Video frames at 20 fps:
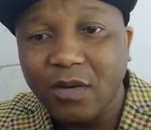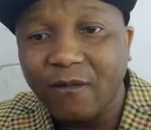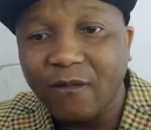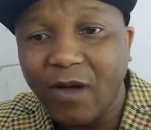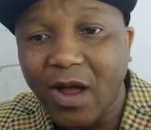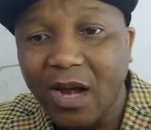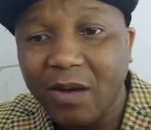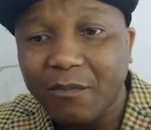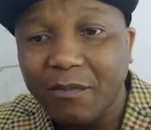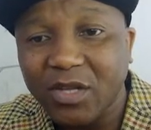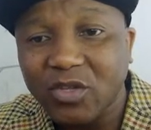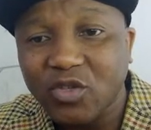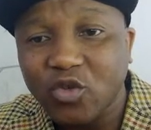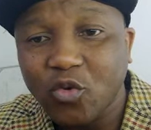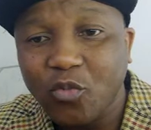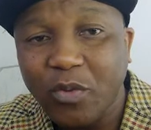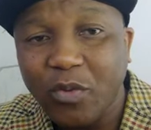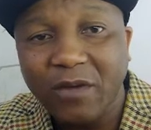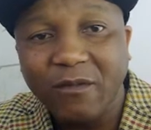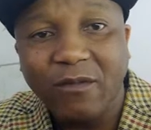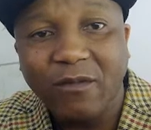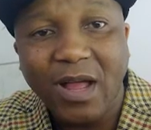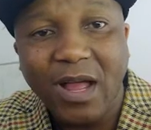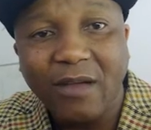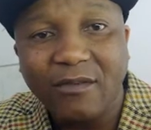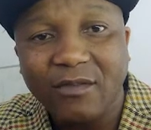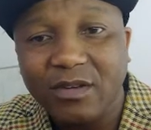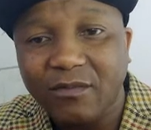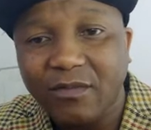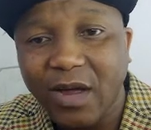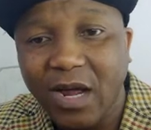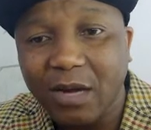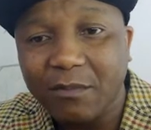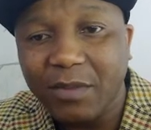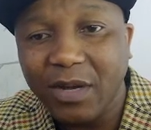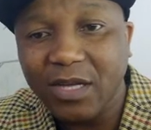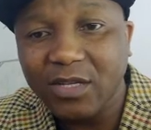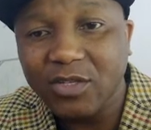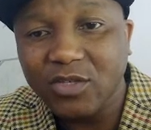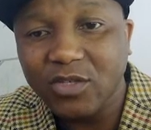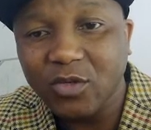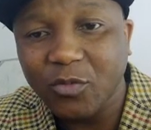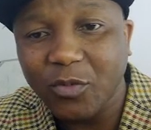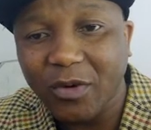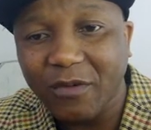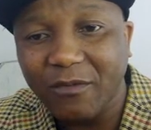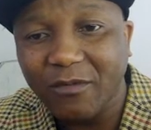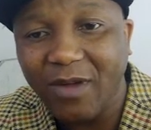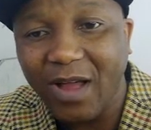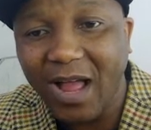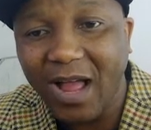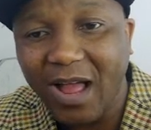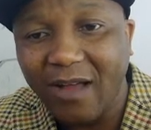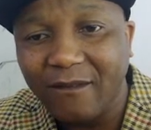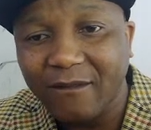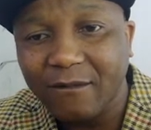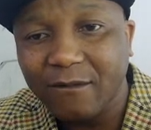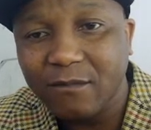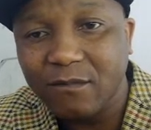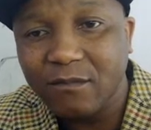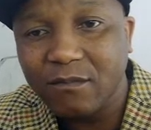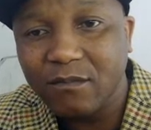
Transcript: divided by 2.5 divided by 2.5.